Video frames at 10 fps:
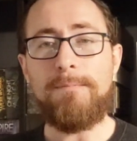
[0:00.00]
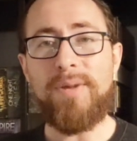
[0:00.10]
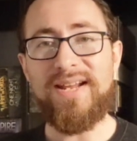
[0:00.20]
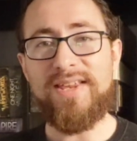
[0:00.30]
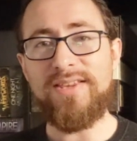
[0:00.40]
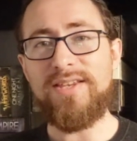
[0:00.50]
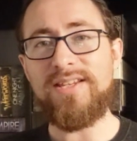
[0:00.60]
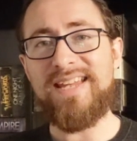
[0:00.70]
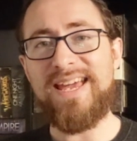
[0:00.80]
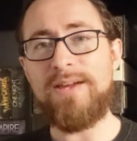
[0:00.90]
But at the end of the
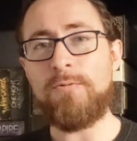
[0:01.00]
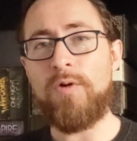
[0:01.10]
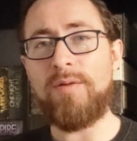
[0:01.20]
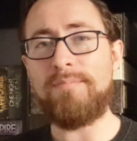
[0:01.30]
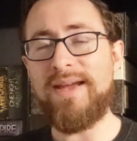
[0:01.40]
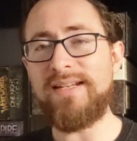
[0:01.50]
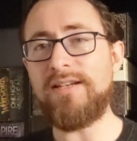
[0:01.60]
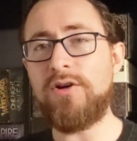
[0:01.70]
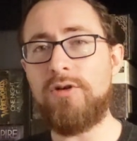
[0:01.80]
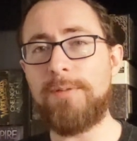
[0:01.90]
day, while many
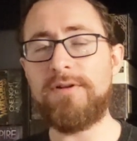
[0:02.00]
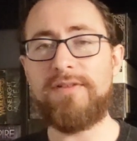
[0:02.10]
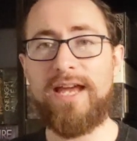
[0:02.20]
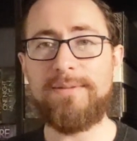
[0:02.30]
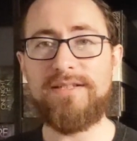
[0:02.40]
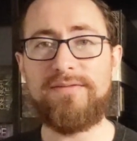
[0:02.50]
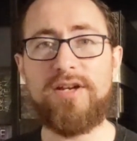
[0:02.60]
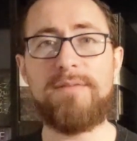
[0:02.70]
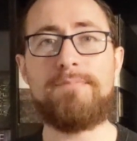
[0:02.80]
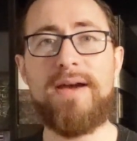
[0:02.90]
cooperative games have
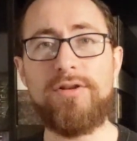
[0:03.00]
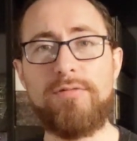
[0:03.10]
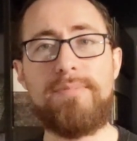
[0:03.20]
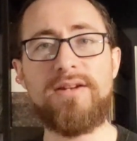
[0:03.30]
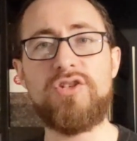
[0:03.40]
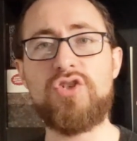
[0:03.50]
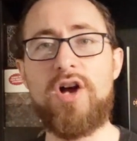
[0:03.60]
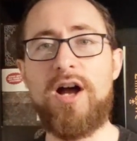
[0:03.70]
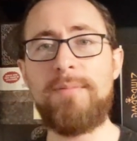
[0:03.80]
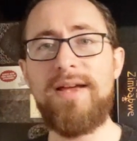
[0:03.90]
done a better and better
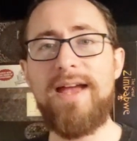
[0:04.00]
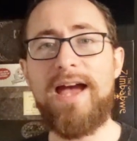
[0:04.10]
job